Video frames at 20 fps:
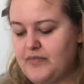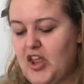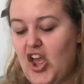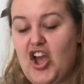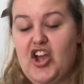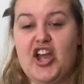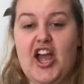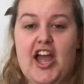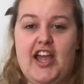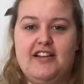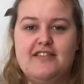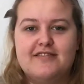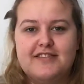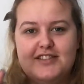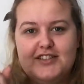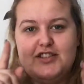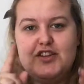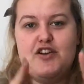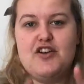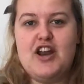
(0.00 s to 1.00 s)
Okay,
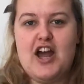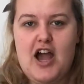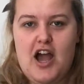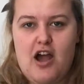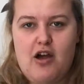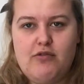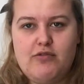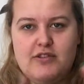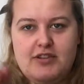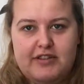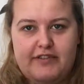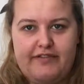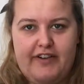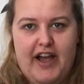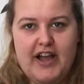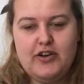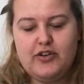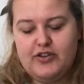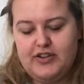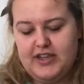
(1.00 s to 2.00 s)
so now the
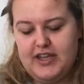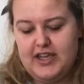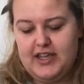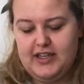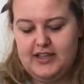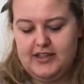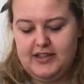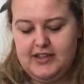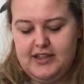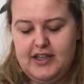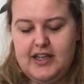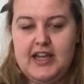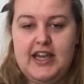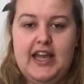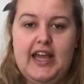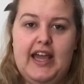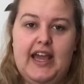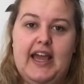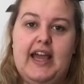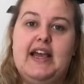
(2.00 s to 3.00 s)
final thing
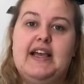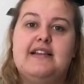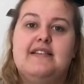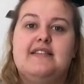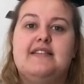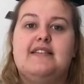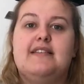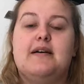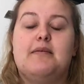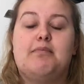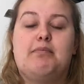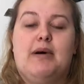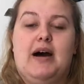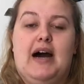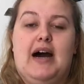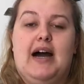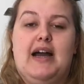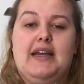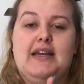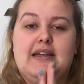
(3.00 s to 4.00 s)
is
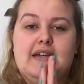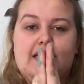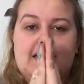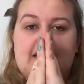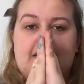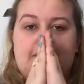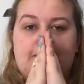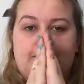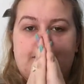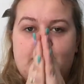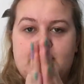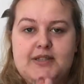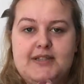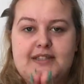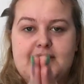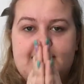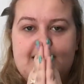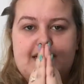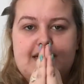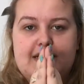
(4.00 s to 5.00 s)
my
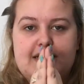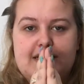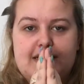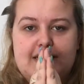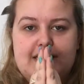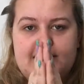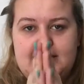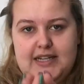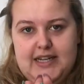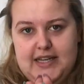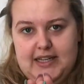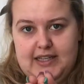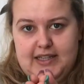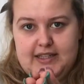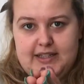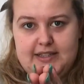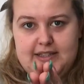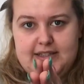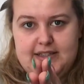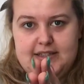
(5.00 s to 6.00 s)
must
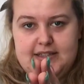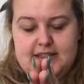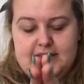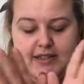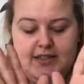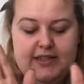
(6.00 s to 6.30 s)
takes.